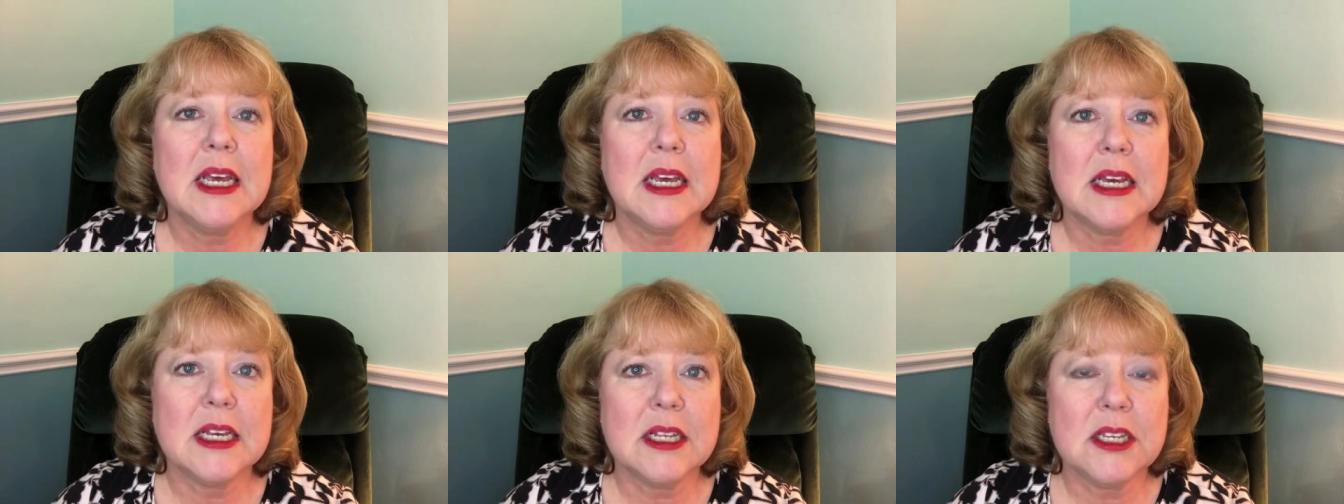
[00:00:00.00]

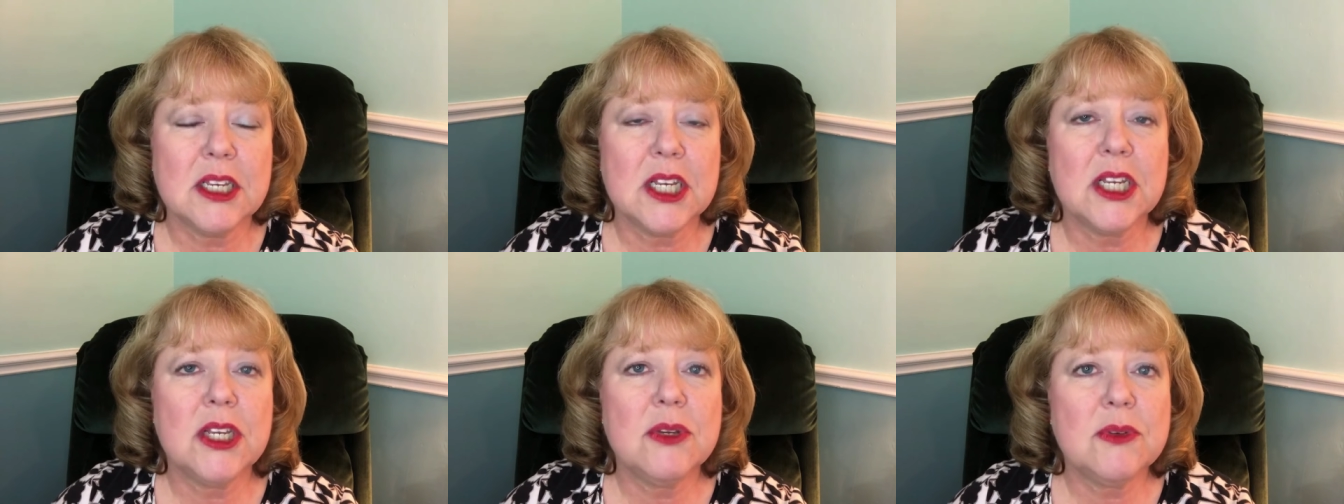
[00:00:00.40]

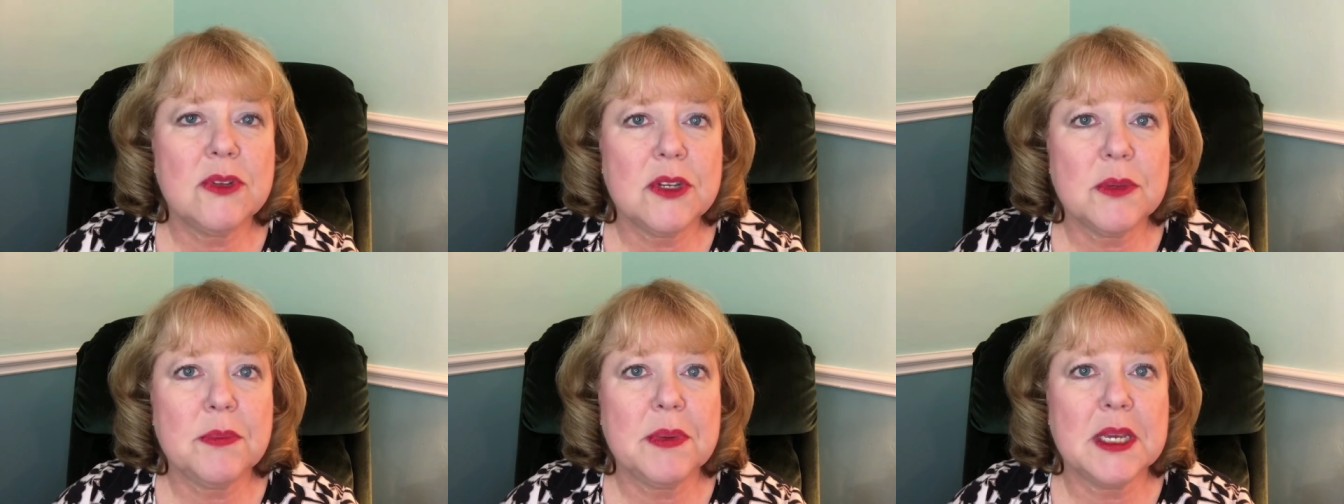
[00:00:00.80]
continues
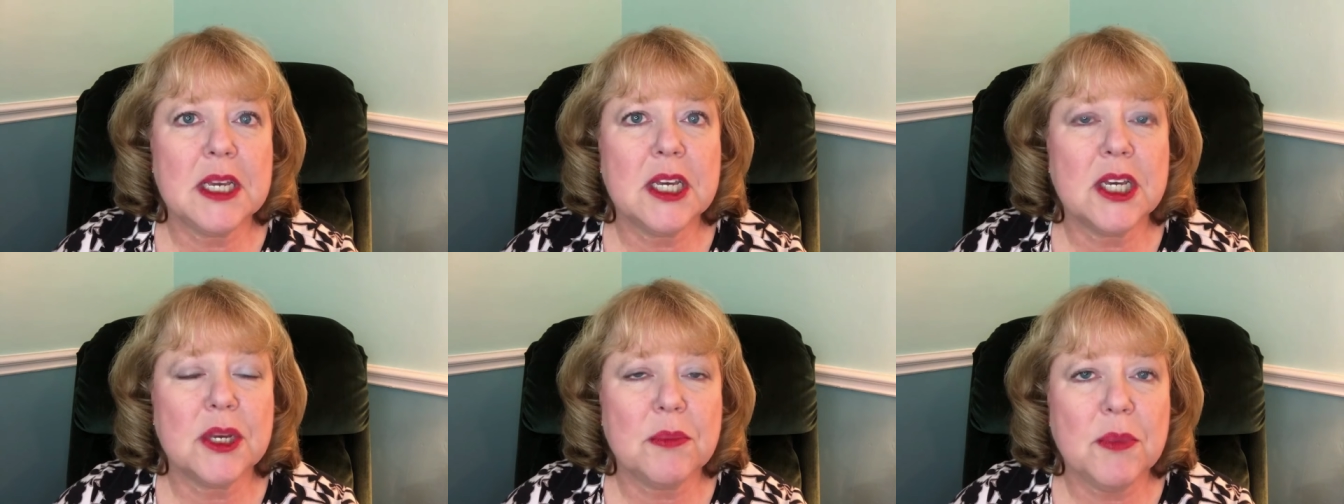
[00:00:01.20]
to be
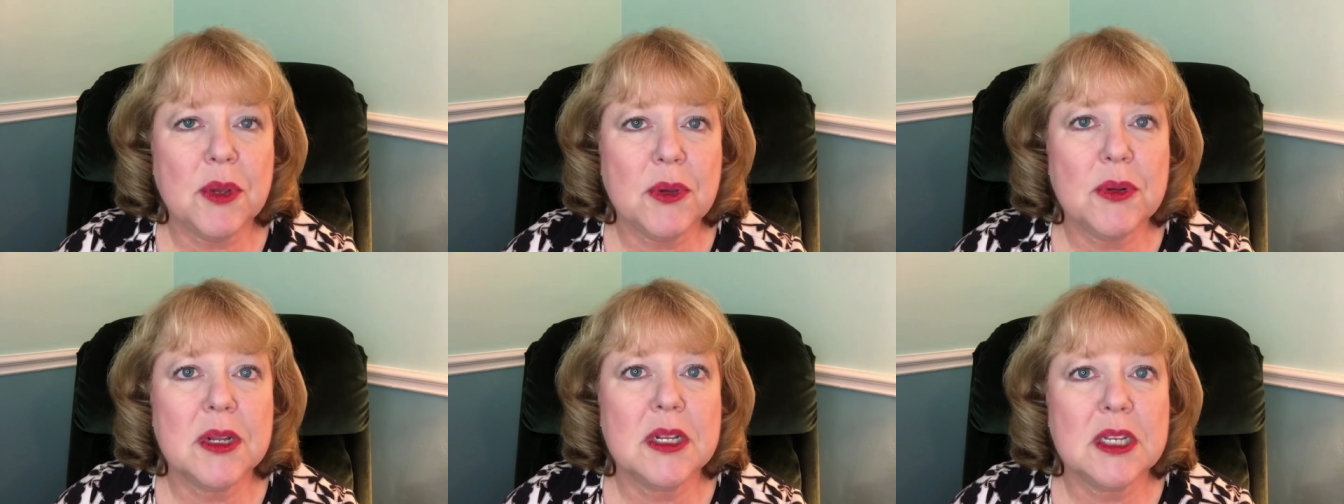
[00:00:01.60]

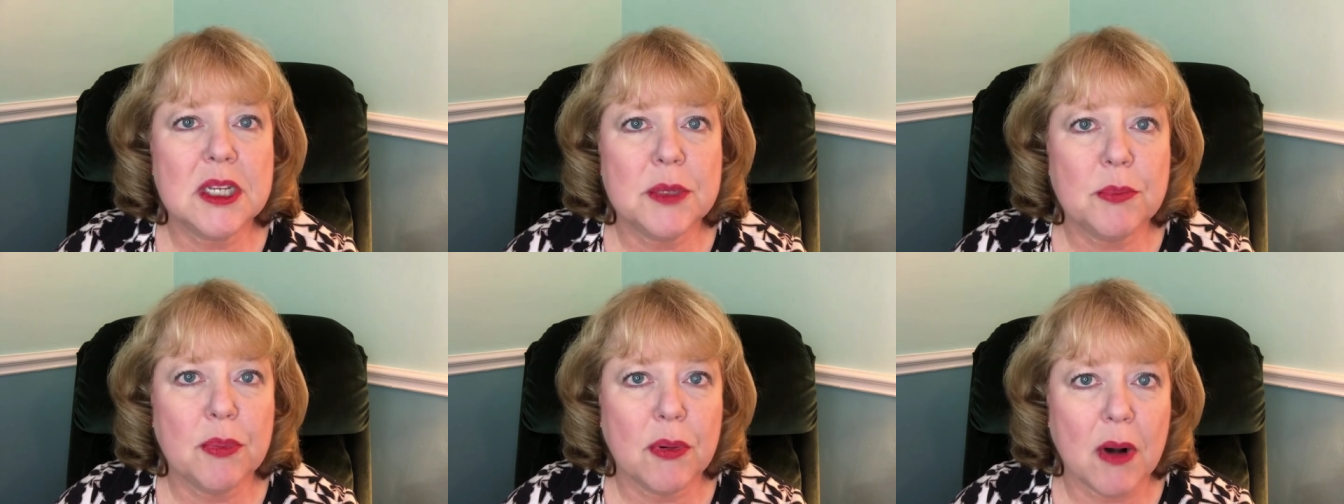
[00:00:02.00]
community
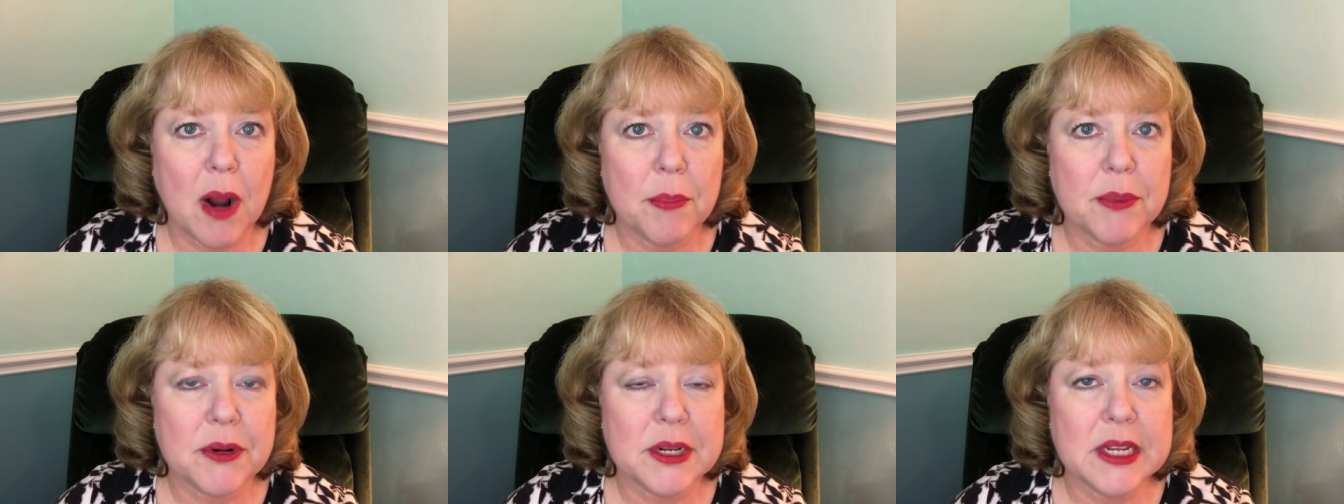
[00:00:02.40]

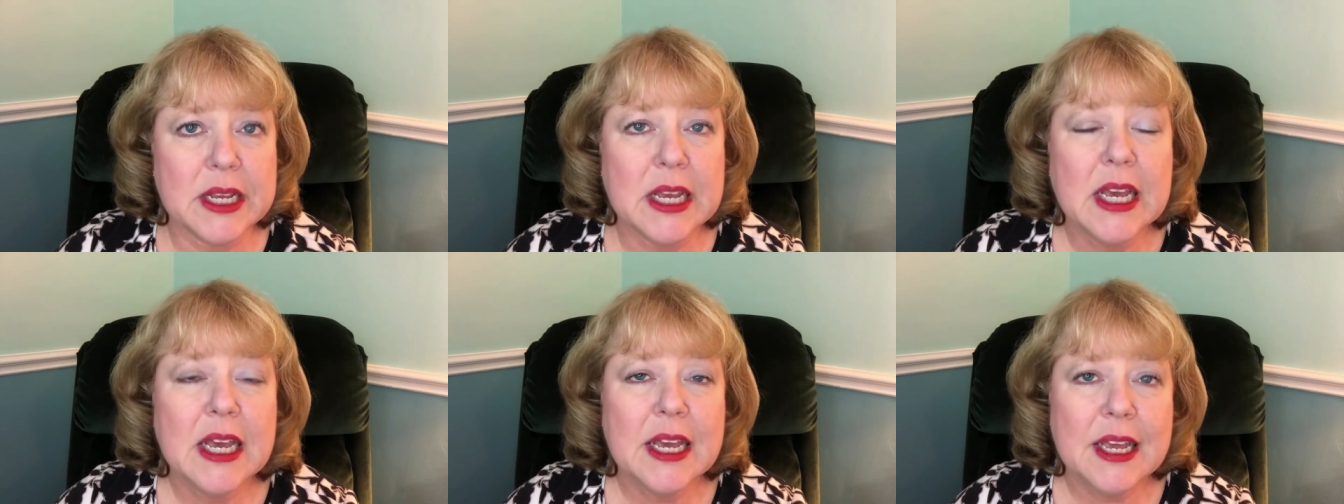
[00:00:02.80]
property
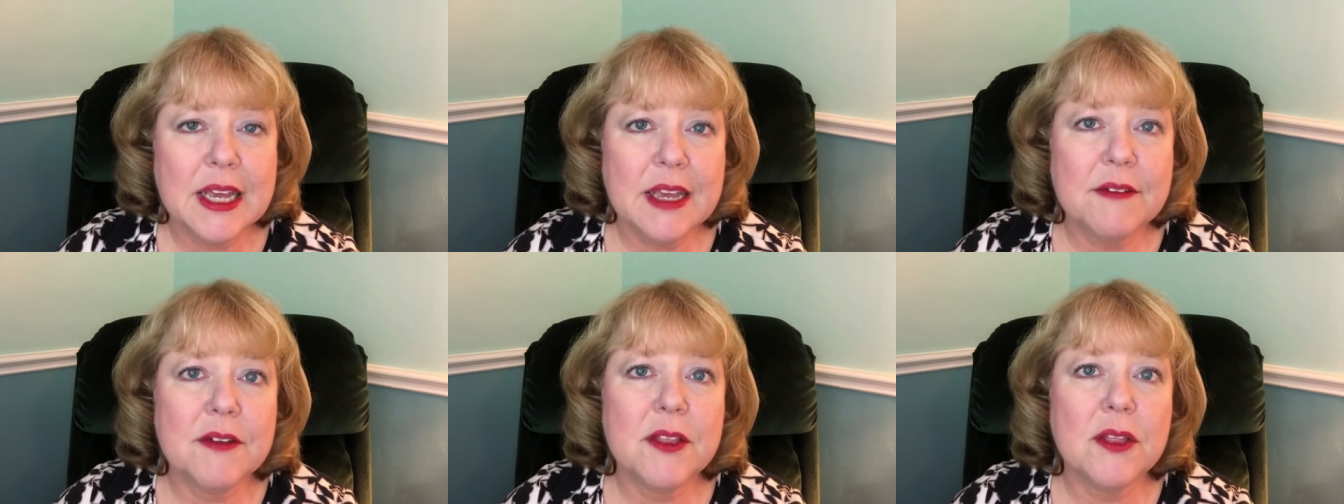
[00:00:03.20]

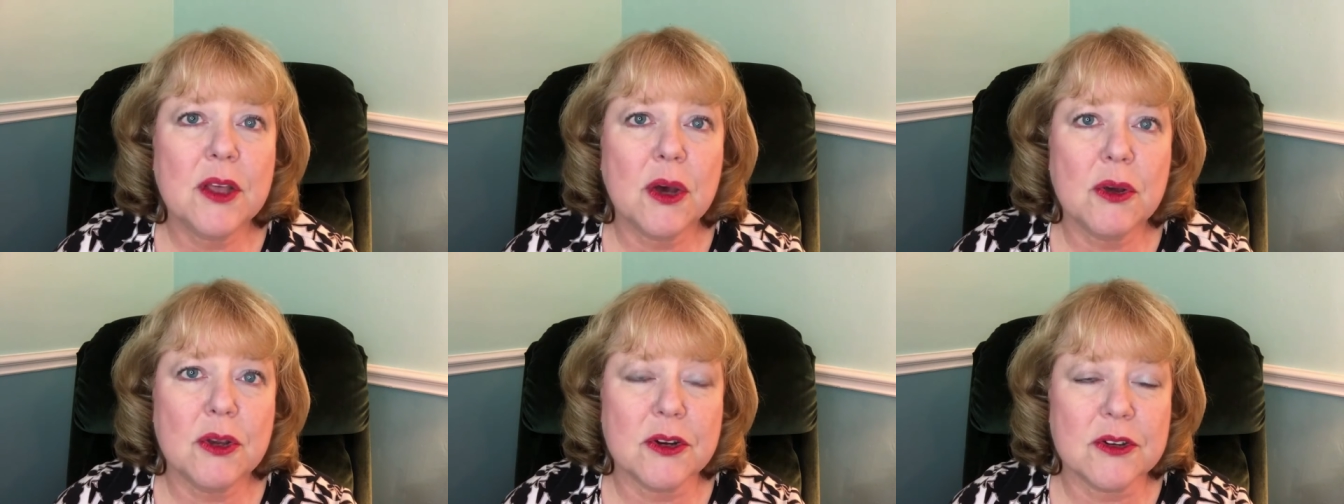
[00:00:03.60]
even though
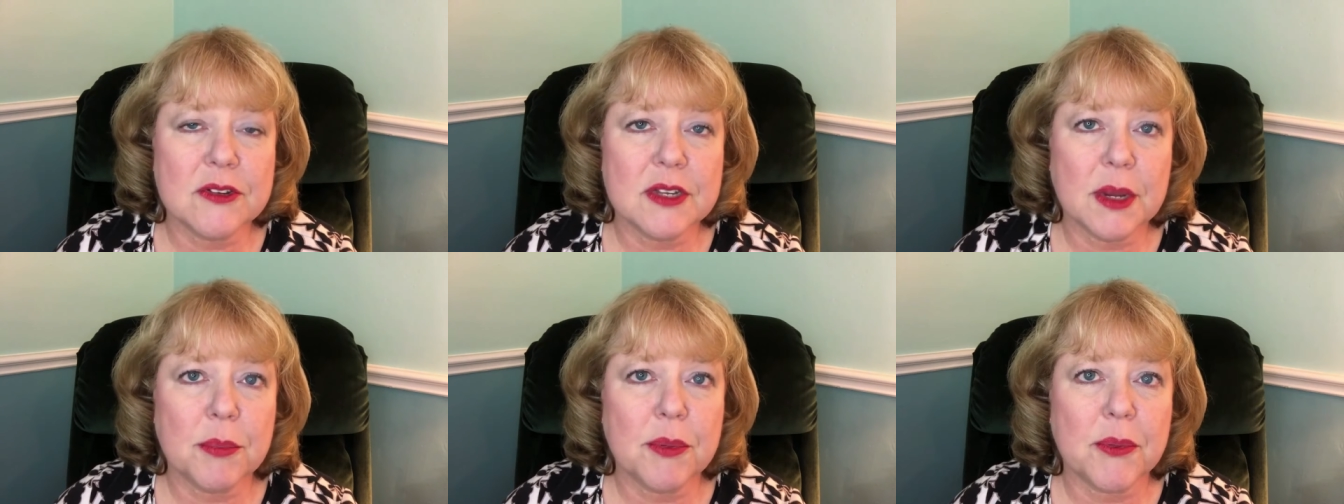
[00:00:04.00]
you're
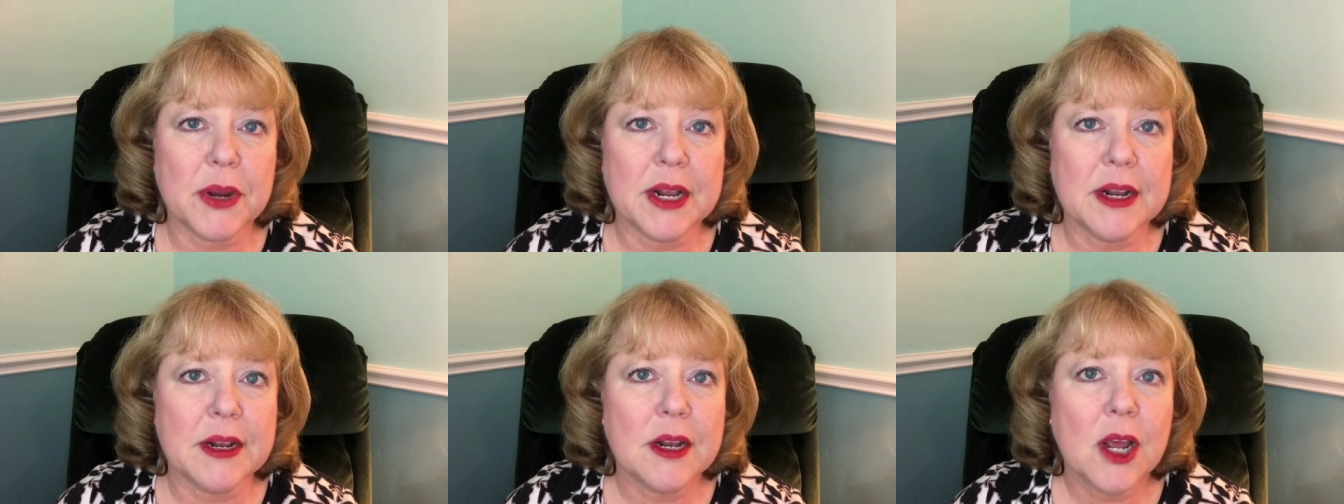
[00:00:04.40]

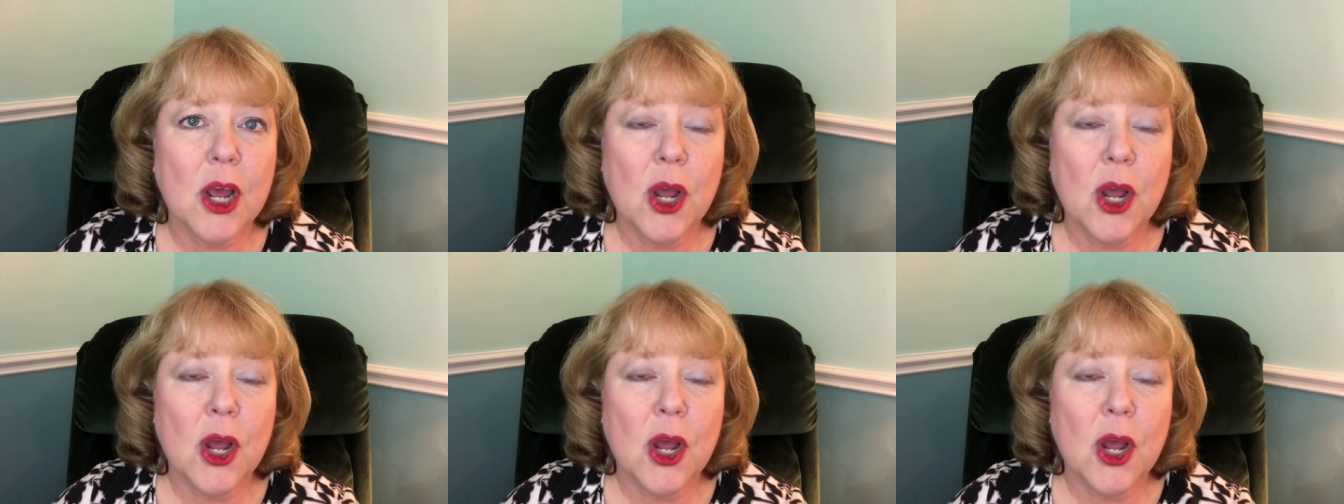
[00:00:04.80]
separated.